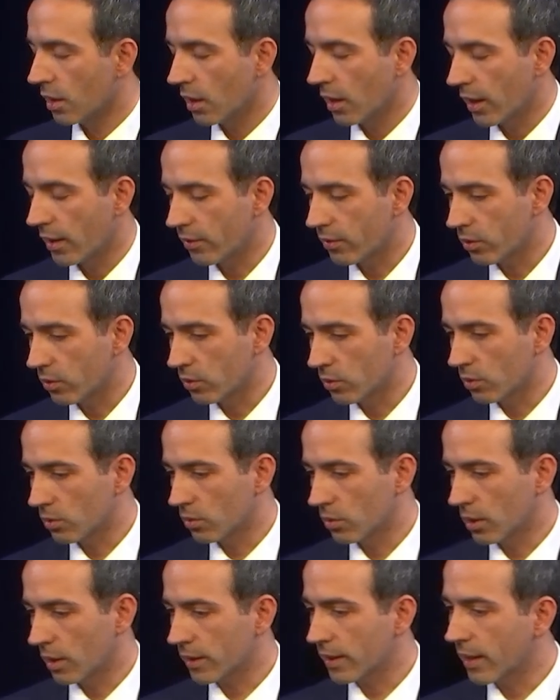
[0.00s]
And
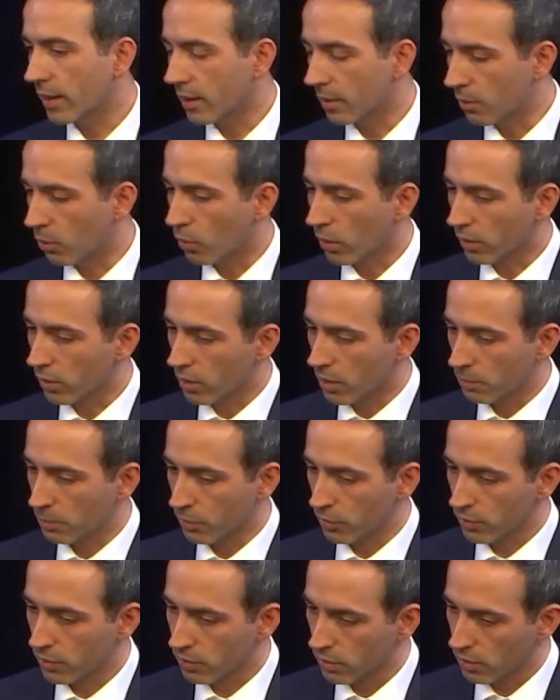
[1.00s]
so, again, we're going to
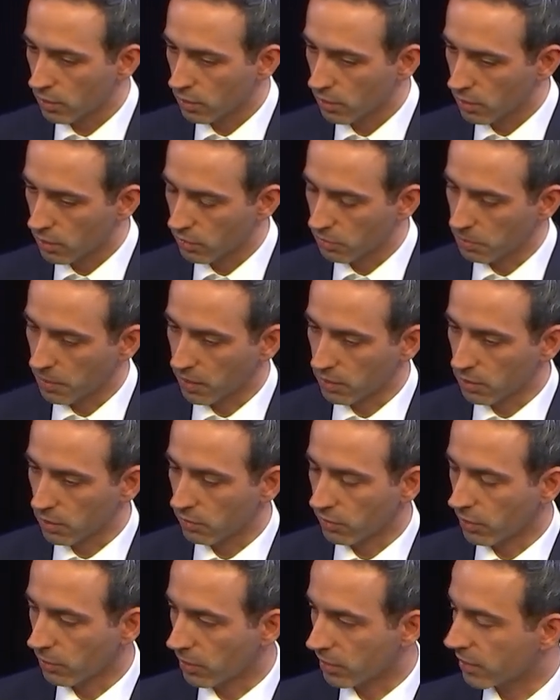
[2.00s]
put, as part
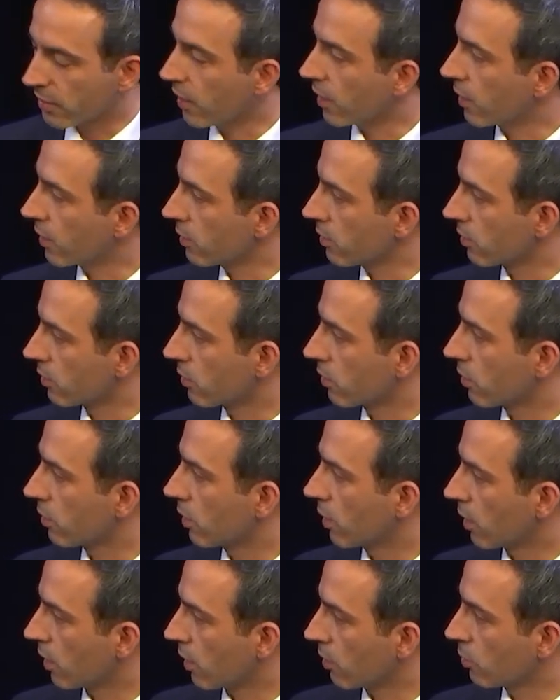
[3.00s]
of our tenet
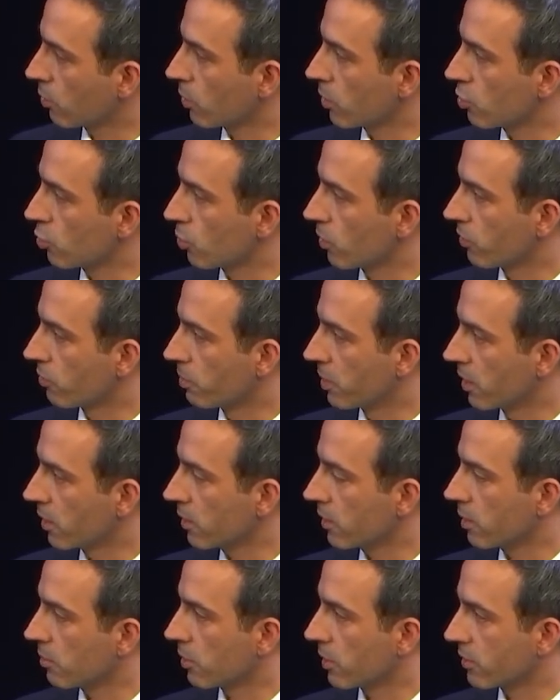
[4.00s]
around which we've
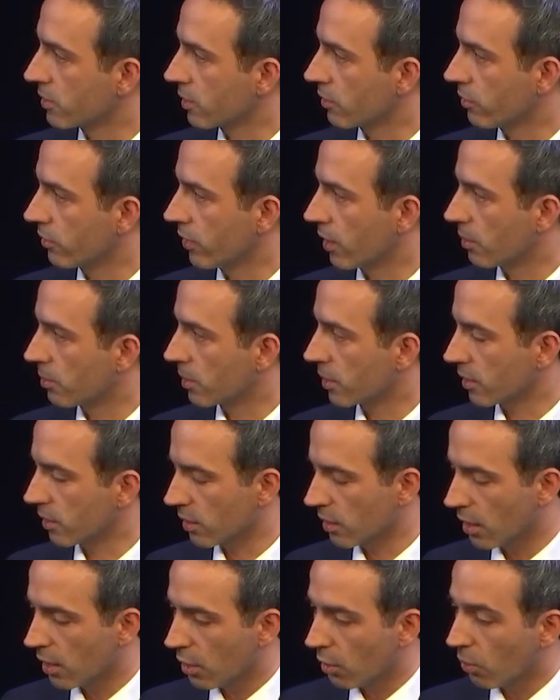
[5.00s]
built A W S AppFabric,
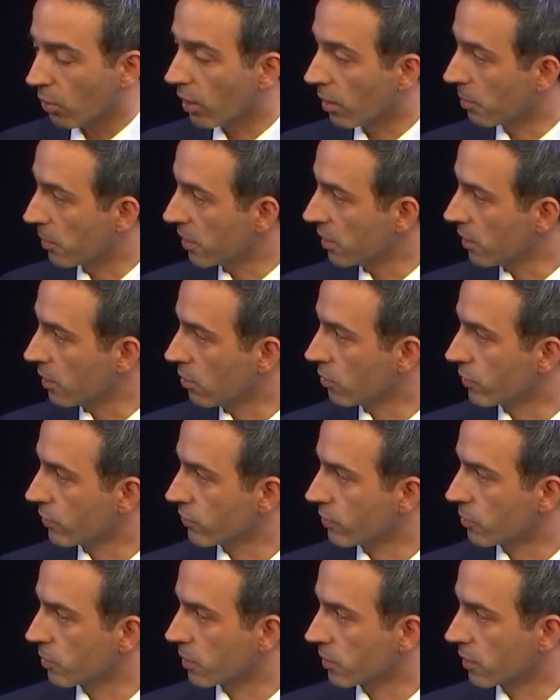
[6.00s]
while meeting
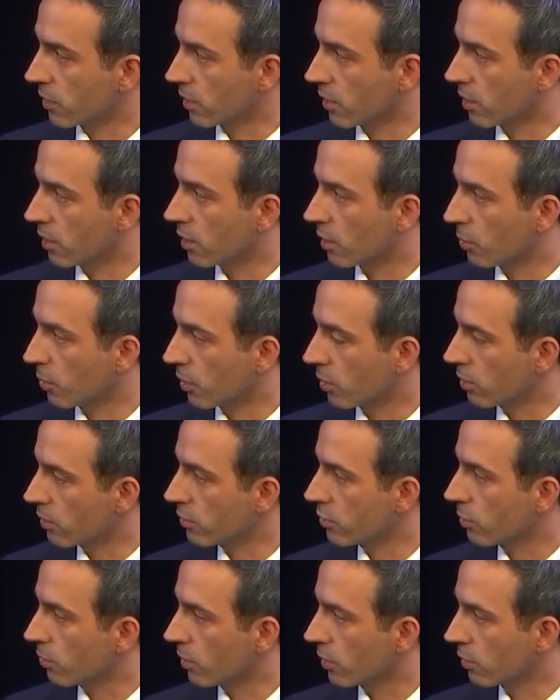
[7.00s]
users where they are, we
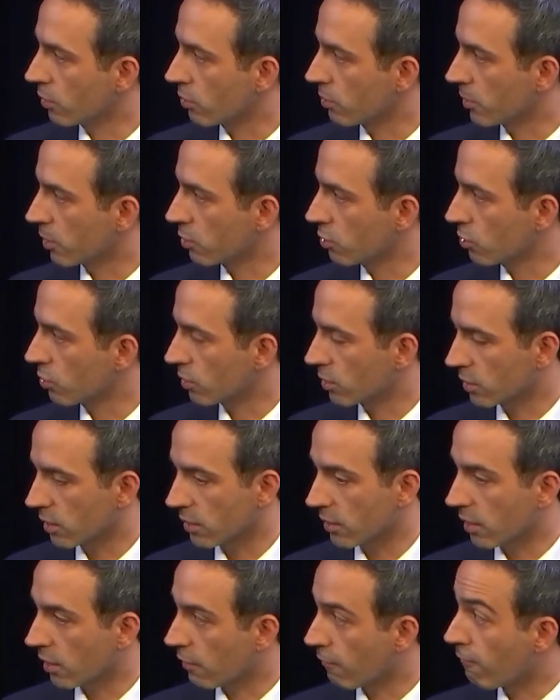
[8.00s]
also want to make sure
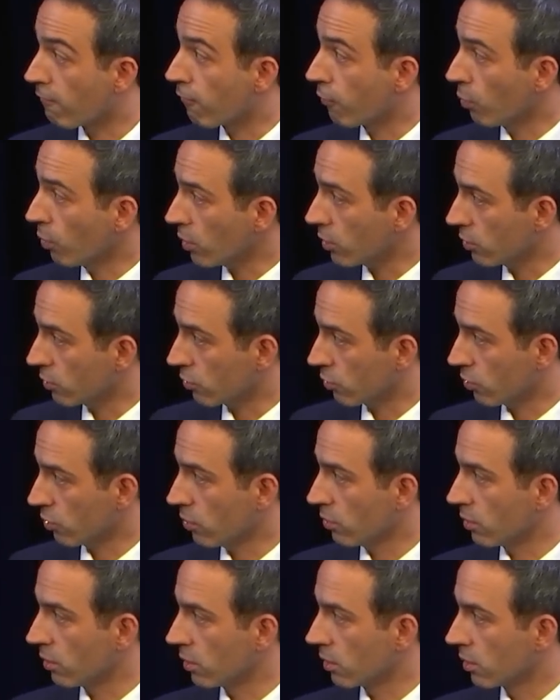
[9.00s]
that they're in full
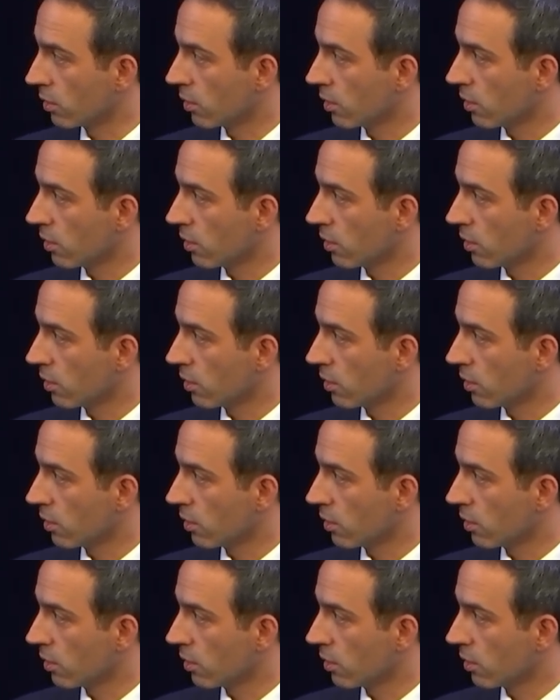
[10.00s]
control